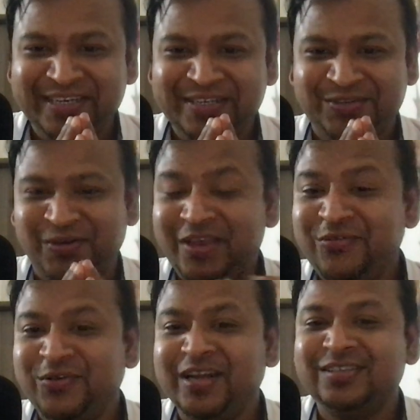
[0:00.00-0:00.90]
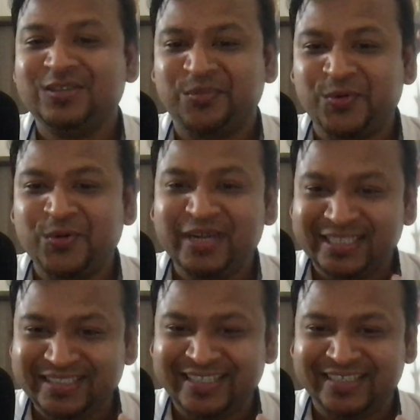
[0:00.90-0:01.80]
So if you are a support
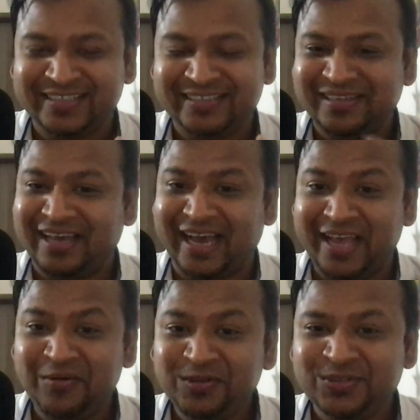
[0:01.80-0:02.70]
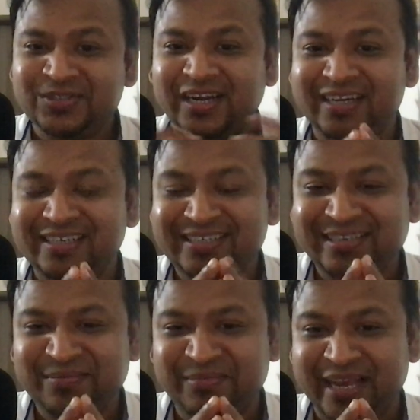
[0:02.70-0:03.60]
engineer, I also started
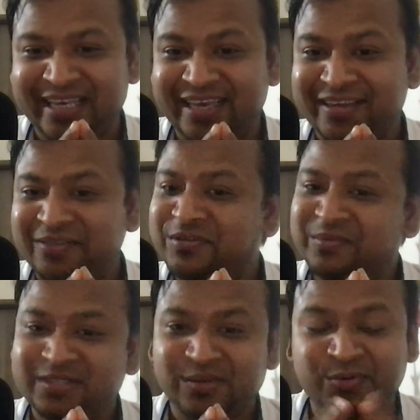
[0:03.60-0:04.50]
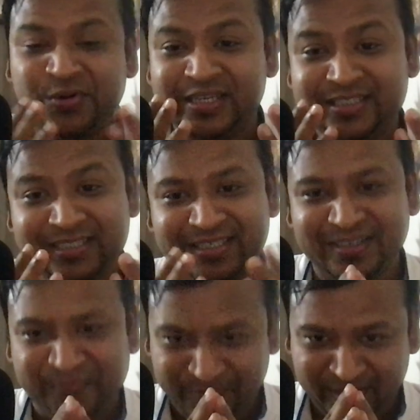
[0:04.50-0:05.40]
my career from a support engineer,
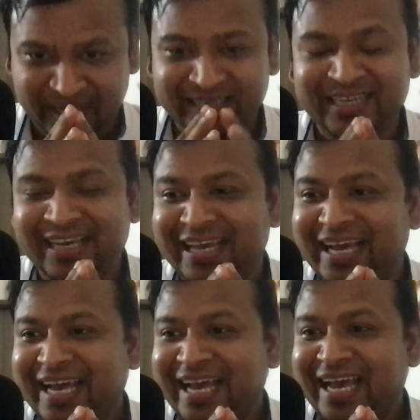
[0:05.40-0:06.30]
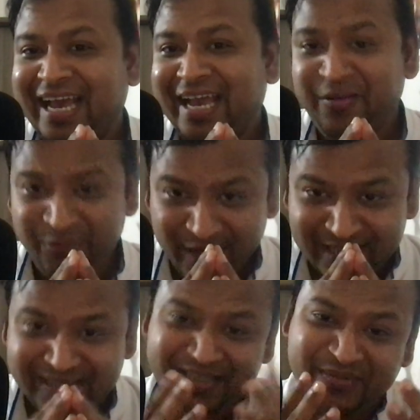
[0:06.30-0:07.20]
right? If you are a
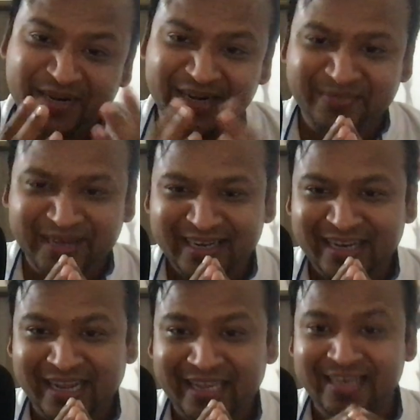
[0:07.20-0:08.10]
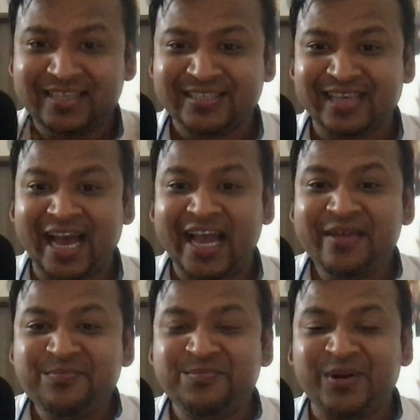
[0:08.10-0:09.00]
system admin, yes, I
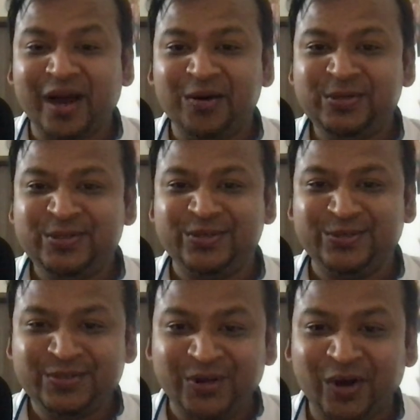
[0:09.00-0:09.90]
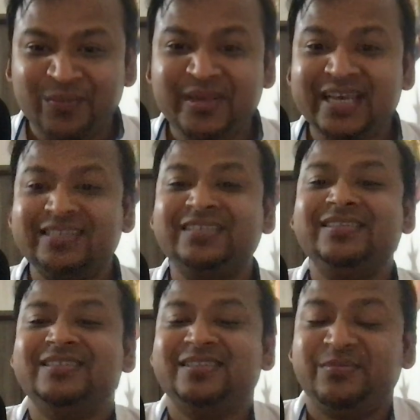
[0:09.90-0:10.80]
proud to call me as a
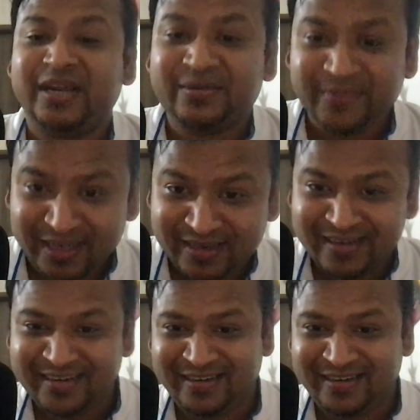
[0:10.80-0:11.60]
system admin.